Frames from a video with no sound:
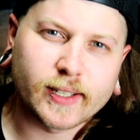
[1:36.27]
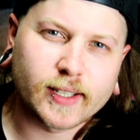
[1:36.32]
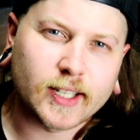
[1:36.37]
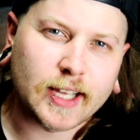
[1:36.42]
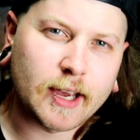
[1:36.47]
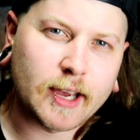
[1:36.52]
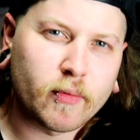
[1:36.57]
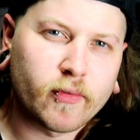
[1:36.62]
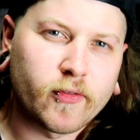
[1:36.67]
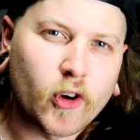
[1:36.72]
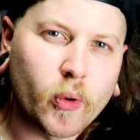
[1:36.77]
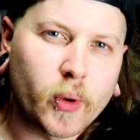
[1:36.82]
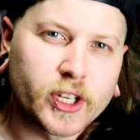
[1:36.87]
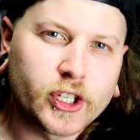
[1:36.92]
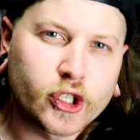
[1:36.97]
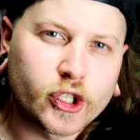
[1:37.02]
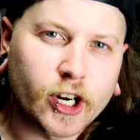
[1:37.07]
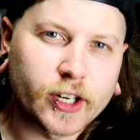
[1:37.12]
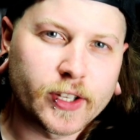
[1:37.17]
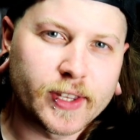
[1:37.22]
disclaimer before we
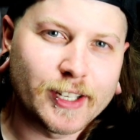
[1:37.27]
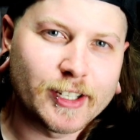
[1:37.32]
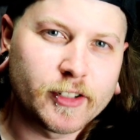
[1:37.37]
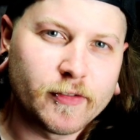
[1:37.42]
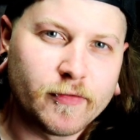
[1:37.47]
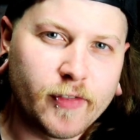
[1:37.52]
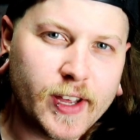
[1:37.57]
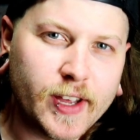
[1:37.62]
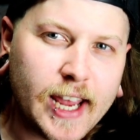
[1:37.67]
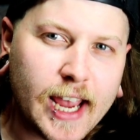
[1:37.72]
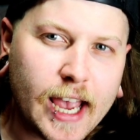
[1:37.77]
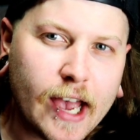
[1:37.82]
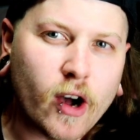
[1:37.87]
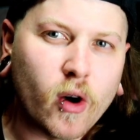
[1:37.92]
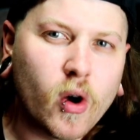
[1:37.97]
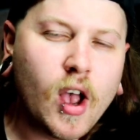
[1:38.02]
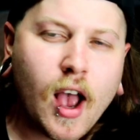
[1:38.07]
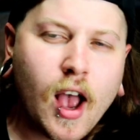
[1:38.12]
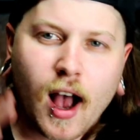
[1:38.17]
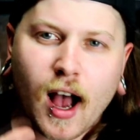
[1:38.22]
start this
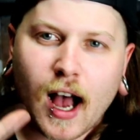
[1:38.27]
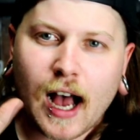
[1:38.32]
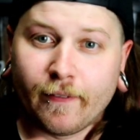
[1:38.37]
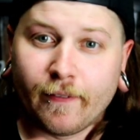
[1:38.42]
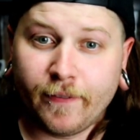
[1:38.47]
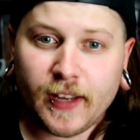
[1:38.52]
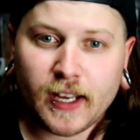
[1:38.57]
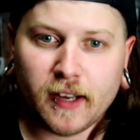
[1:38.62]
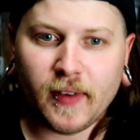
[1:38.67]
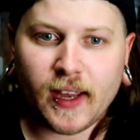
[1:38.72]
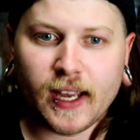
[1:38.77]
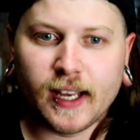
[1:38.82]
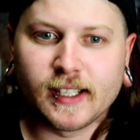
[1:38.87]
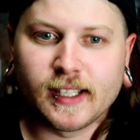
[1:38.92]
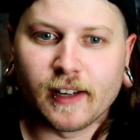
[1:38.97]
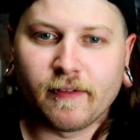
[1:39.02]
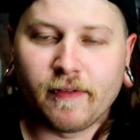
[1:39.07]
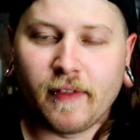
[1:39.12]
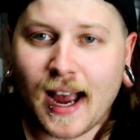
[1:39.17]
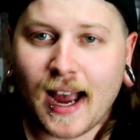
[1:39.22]
video. Viv
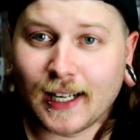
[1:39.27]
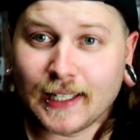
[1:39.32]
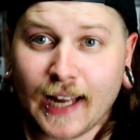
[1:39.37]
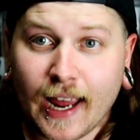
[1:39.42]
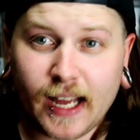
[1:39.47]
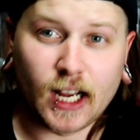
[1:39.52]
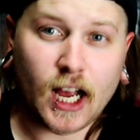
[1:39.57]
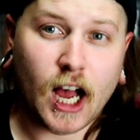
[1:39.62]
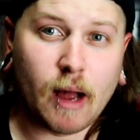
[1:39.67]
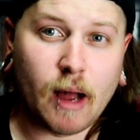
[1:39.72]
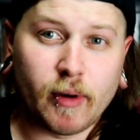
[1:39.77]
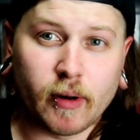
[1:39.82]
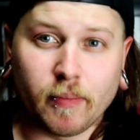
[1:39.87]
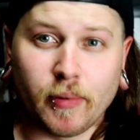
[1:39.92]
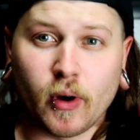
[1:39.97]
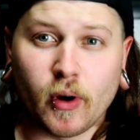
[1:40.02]
is in fact a common